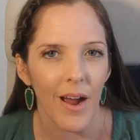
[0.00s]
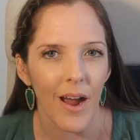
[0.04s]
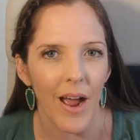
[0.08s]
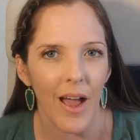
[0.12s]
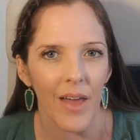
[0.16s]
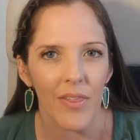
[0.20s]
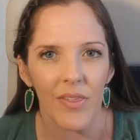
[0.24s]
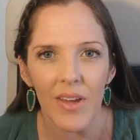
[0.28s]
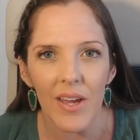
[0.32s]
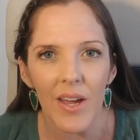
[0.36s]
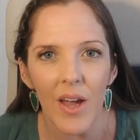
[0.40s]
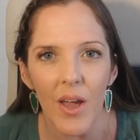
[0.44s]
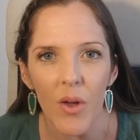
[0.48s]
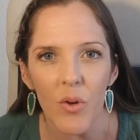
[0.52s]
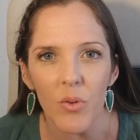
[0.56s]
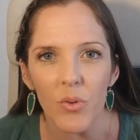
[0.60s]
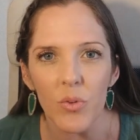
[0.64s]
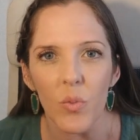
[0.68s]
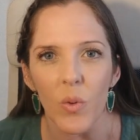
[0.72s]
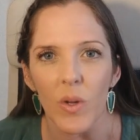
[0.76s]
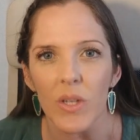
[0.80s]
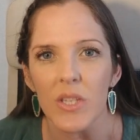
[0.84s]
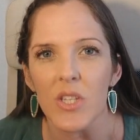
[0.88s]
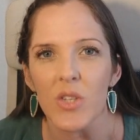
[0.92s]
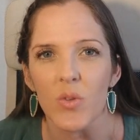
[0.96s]
I think I
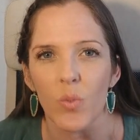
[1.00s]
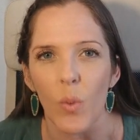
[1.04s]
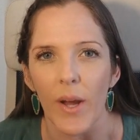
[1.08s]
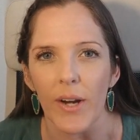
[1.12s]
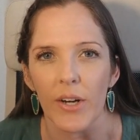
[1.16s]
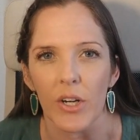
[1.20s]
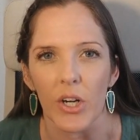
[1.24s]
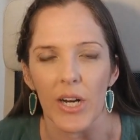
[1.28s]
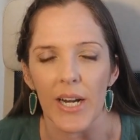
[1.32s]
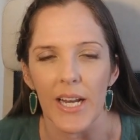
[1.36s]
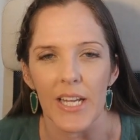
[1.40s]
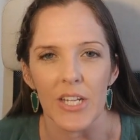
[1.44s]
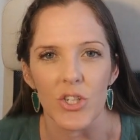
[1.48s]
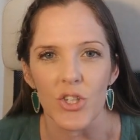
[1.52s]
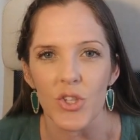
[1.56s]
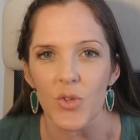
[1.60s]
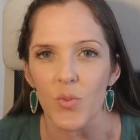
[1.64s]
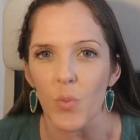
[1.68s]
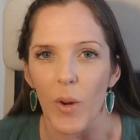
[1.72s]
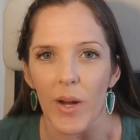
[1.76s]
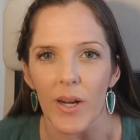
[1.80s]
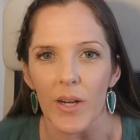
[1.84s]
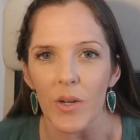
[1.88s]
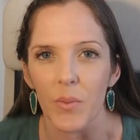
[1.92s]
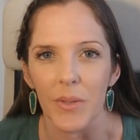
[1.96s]
own one sweater and I just
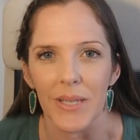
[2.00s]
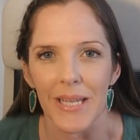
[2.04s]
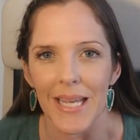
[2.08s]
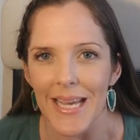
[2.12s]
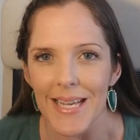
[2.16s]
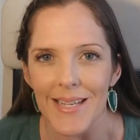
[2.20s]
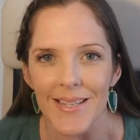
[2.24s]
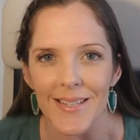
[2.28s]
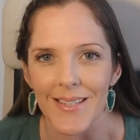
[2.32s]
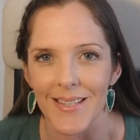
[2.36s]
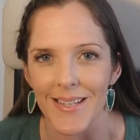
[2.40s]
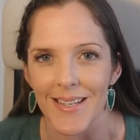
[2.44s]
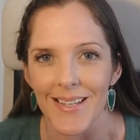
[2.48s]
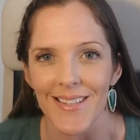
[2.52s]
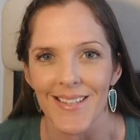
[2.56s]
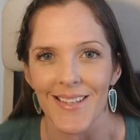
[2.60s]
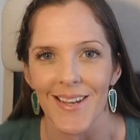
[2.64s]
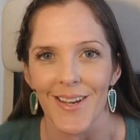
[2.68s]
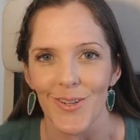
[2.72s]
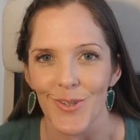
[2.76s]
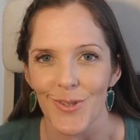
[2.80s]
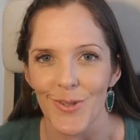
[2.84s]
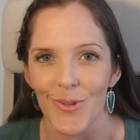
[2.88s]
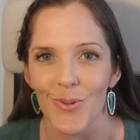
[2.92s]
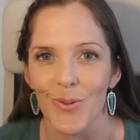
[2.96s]
wear it when the AC is
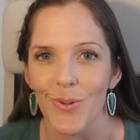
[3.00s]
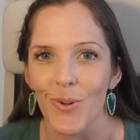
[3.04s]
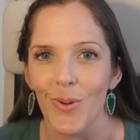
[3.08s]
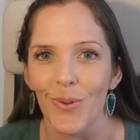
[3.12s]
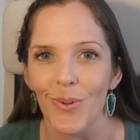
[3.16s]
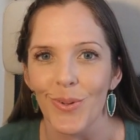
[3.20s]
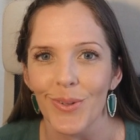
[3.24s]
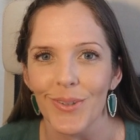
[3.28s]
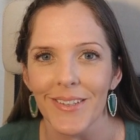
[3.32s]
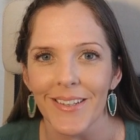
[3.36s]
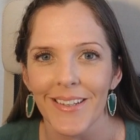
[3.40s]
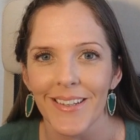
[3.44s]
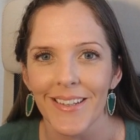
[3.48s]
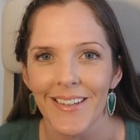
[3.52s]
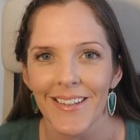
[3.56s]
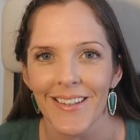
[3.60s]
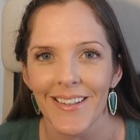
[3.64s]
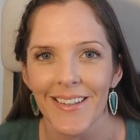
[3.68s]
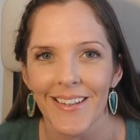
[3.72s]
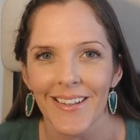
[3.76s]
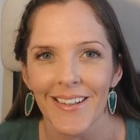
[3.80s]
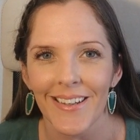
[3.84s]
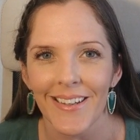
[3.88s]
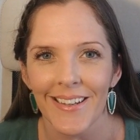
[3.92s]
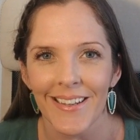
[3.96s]
on too cold.
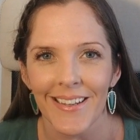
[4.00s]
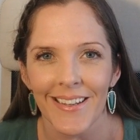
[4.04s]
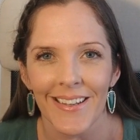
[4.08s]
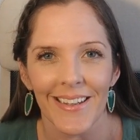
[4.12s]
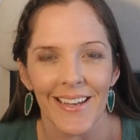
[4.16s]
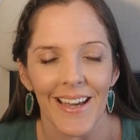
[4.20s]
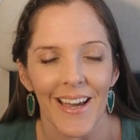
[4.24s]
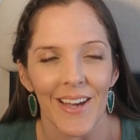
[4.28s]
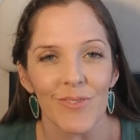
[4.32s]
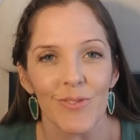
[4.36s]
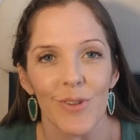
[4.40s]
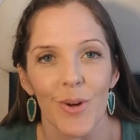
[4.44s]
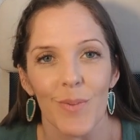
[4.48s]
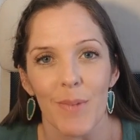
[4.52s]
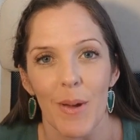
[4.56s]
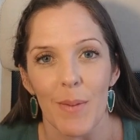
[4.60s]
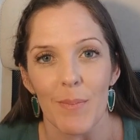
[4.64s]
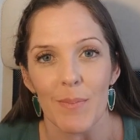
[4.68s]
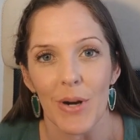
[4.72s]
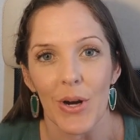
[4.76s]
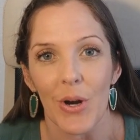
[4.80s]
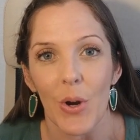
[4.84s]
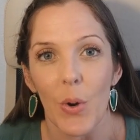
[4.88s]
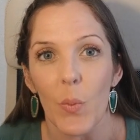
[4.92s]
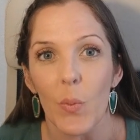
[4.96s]
And
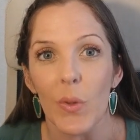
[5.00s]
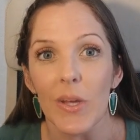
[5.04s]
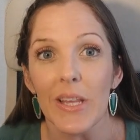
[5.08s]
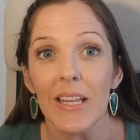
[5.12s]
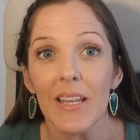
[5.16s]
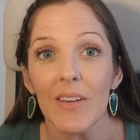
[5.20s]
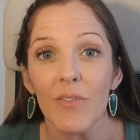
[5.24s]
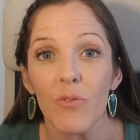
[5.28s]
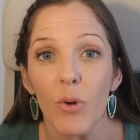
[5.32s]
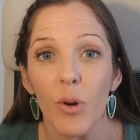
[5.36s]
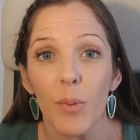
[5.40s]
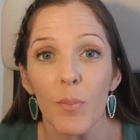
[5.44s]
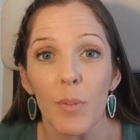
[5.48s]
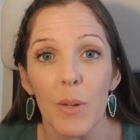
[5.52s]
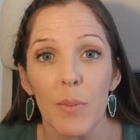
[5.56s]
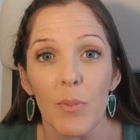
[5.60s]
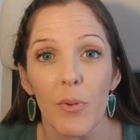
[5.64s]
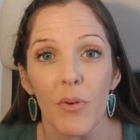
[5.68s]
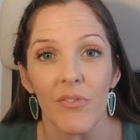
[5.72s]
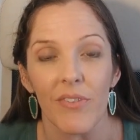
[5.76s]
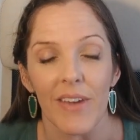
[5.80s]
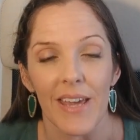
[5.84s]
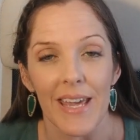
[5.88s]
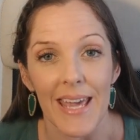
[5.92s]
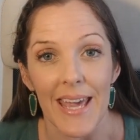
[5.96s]
remember, we live where people
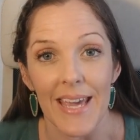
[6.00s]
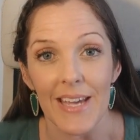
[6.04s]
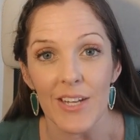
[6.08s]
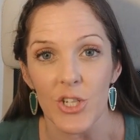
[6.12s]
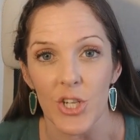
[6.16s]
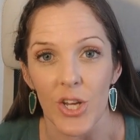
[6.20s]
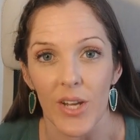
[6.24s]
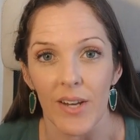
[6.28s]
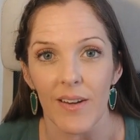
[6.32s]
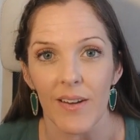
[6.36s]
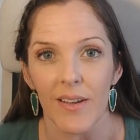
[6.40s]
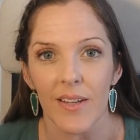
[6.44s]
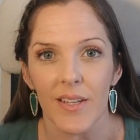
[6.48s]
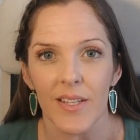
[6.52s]
vacation.